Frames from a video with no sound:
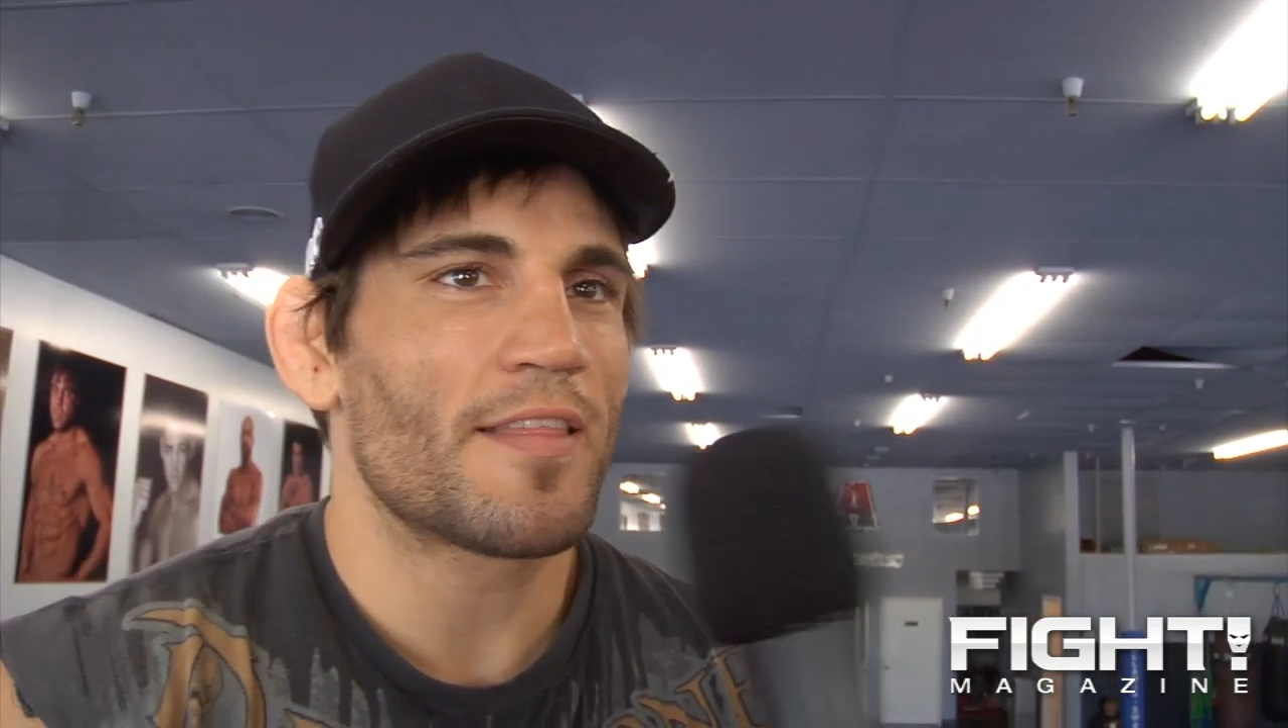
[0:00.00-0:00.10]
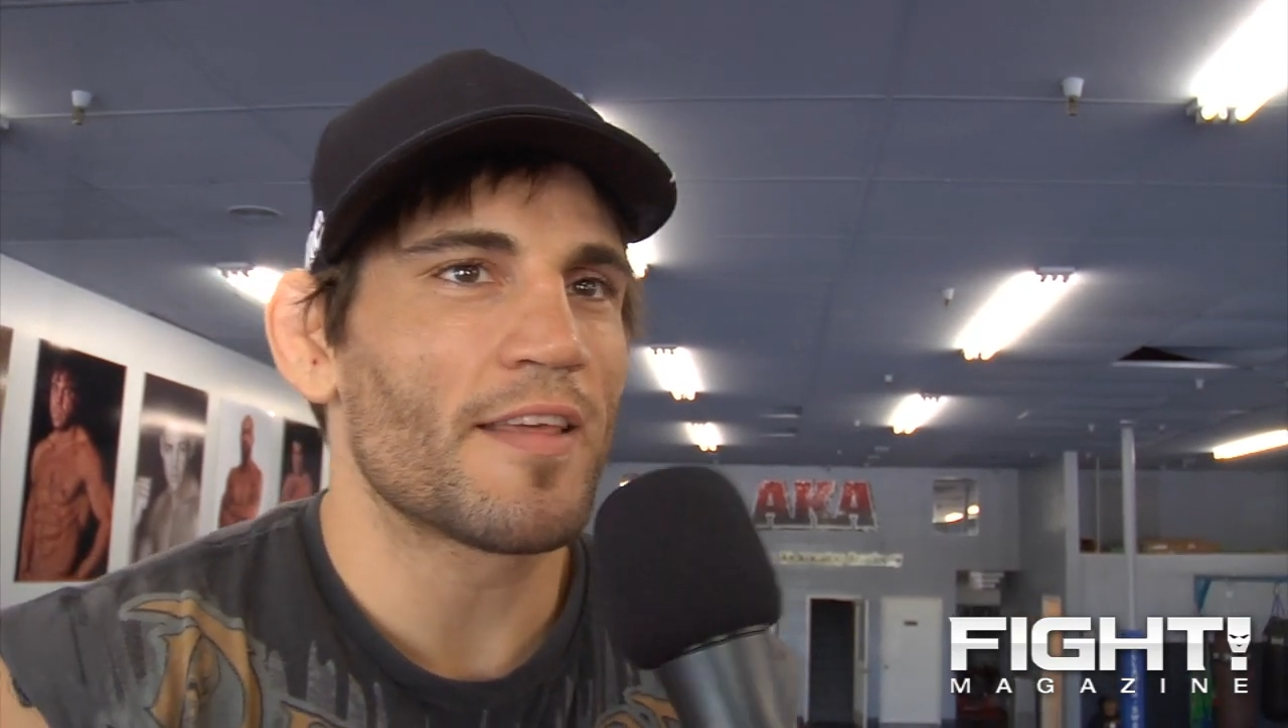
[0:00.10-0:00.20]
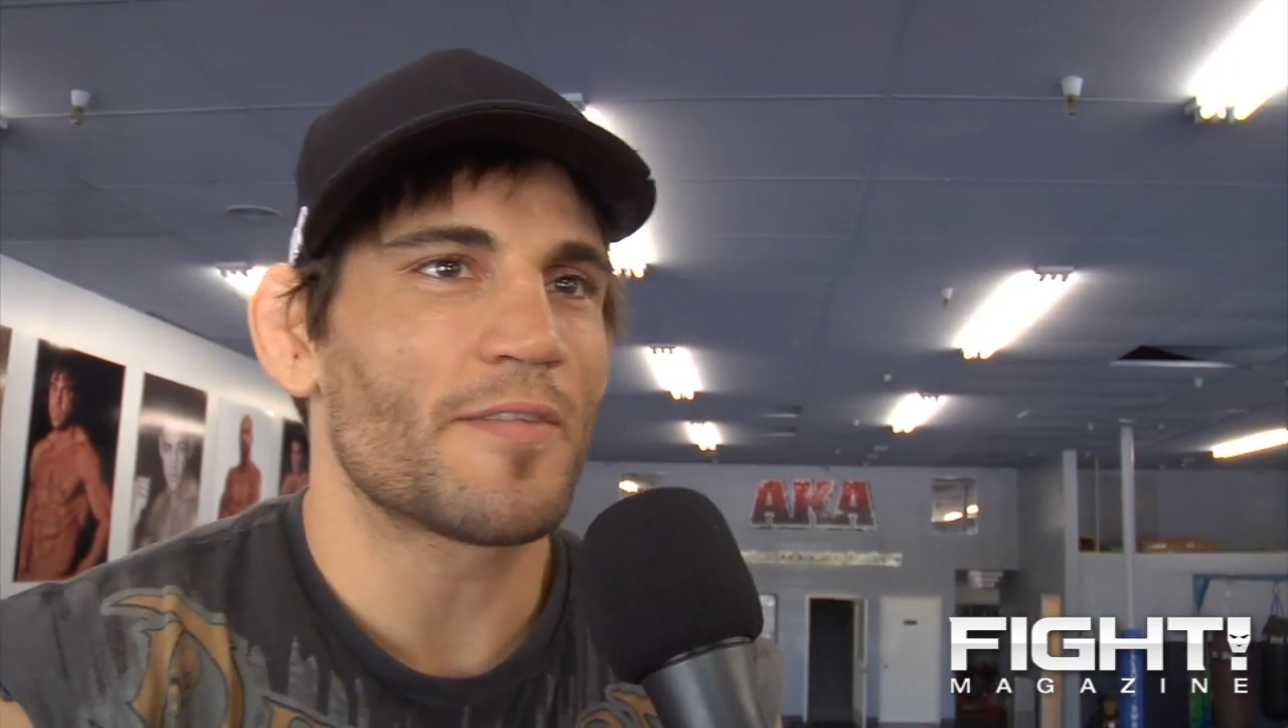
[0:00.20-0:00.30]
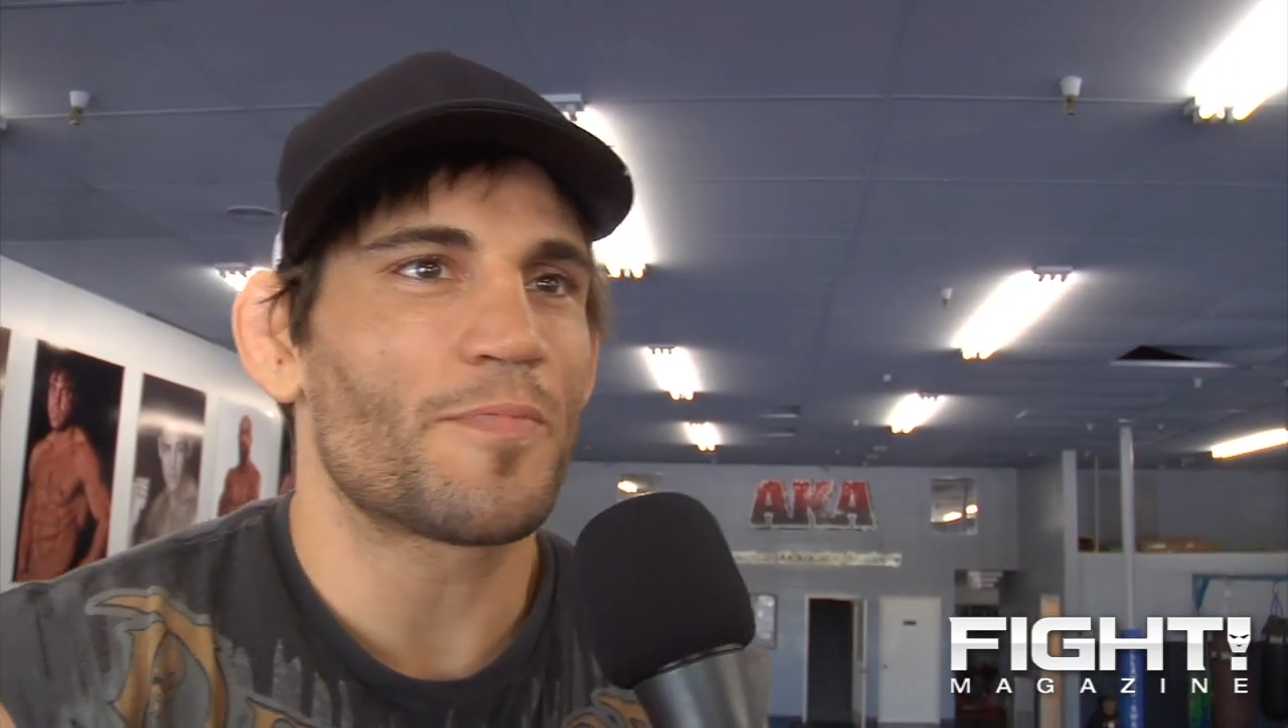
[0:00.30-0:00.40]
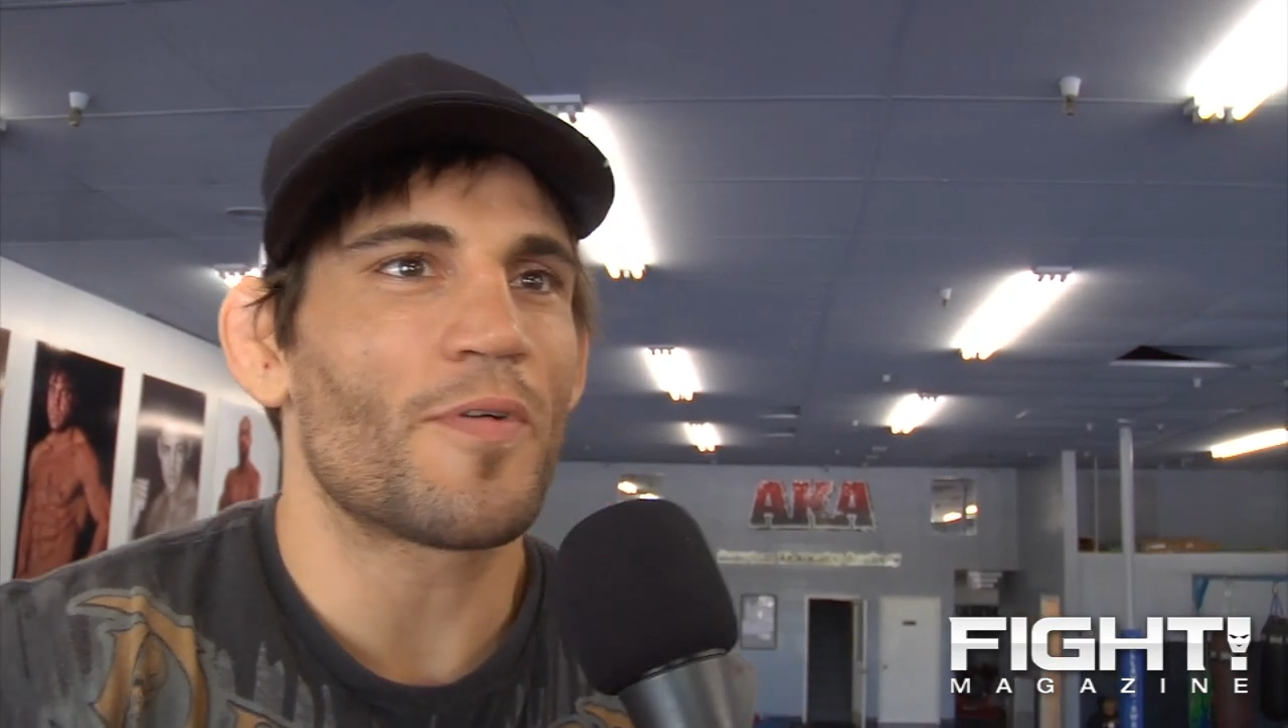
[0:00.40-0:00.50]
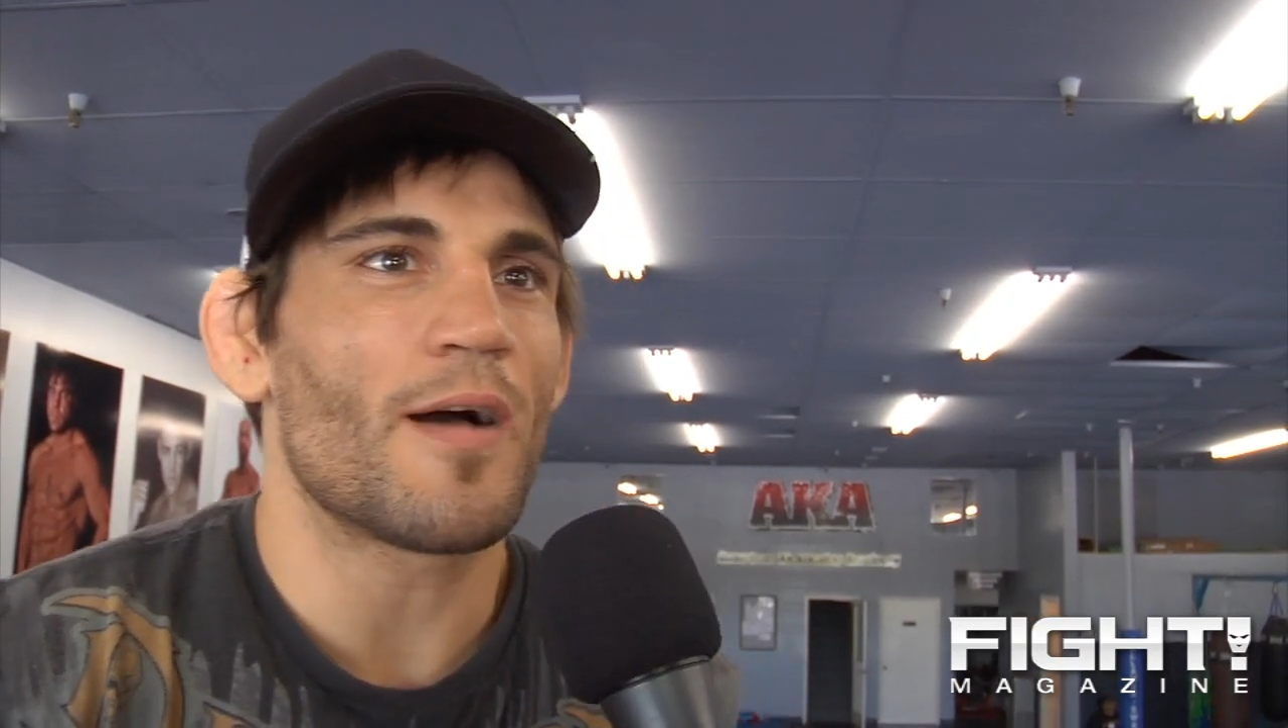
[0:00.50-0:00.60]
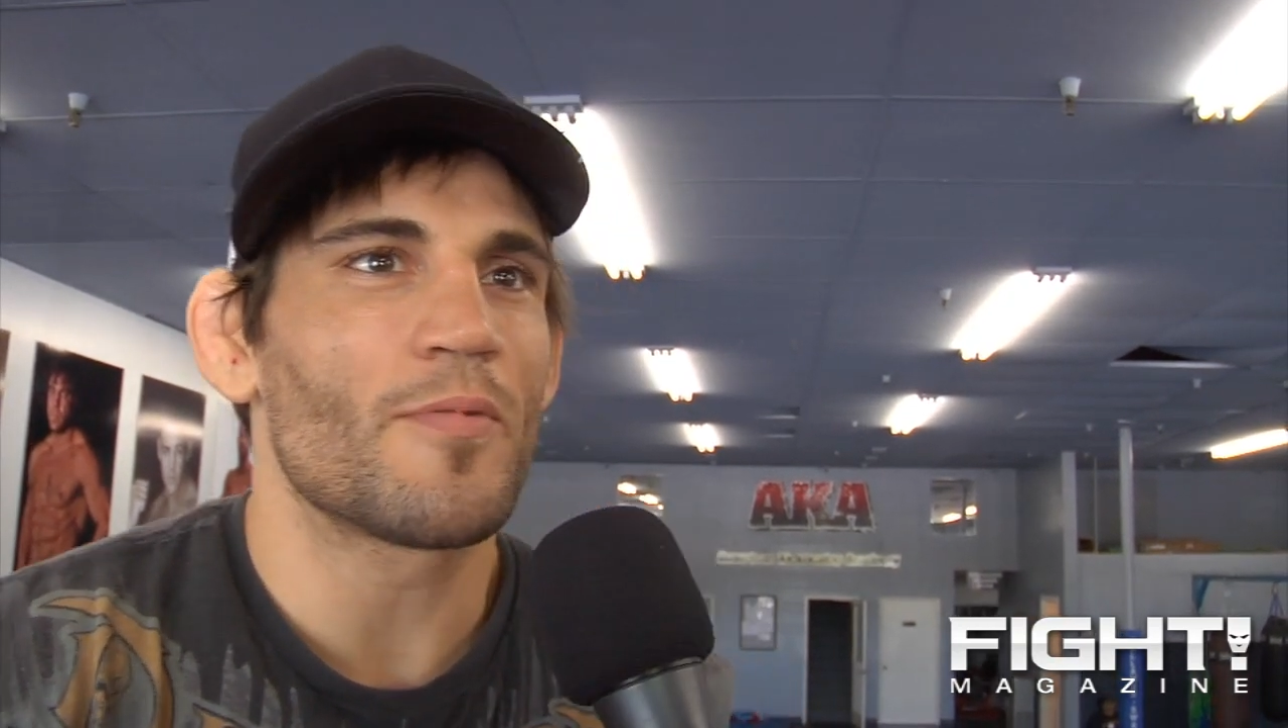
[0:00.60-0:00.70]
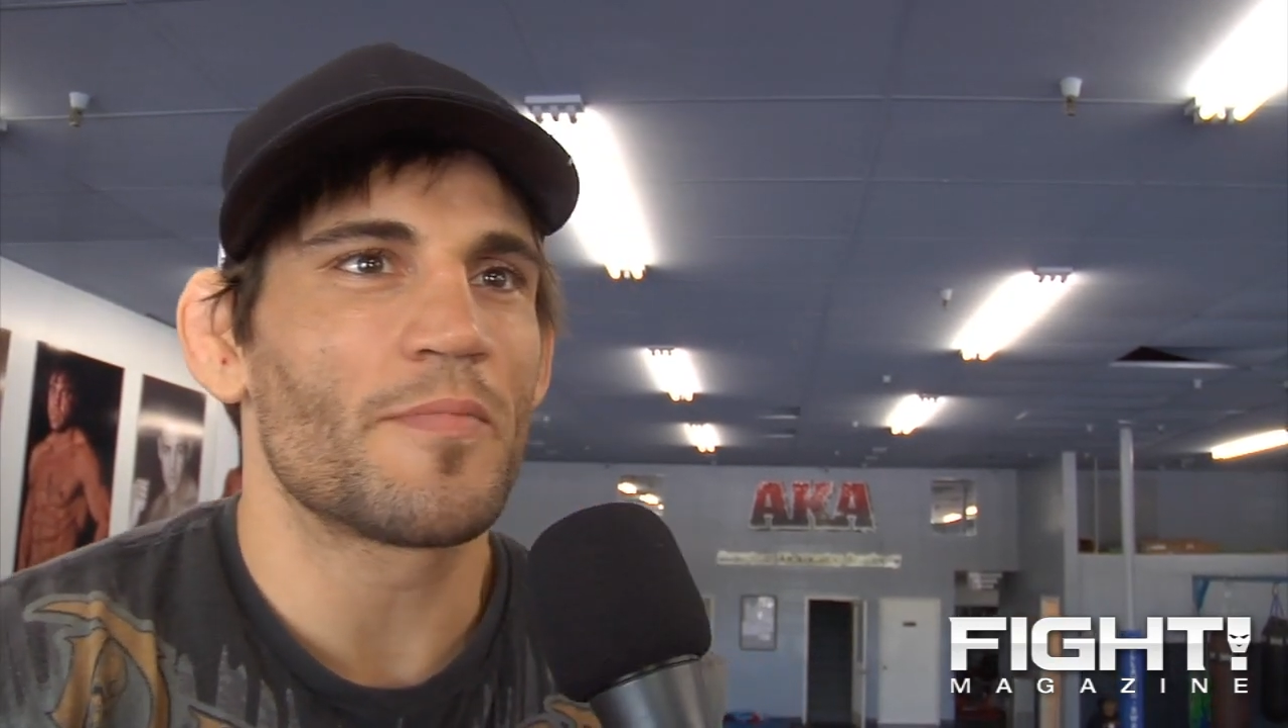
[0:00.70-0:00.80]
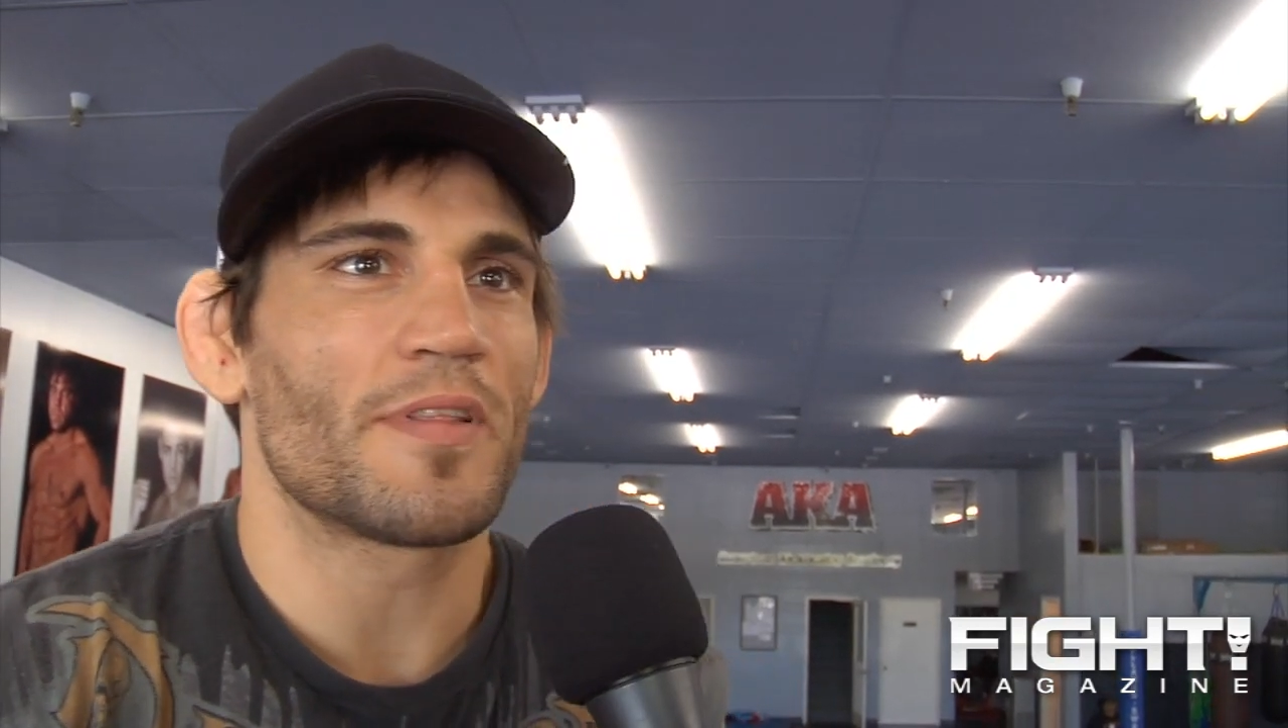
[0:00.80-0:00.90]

I think the problem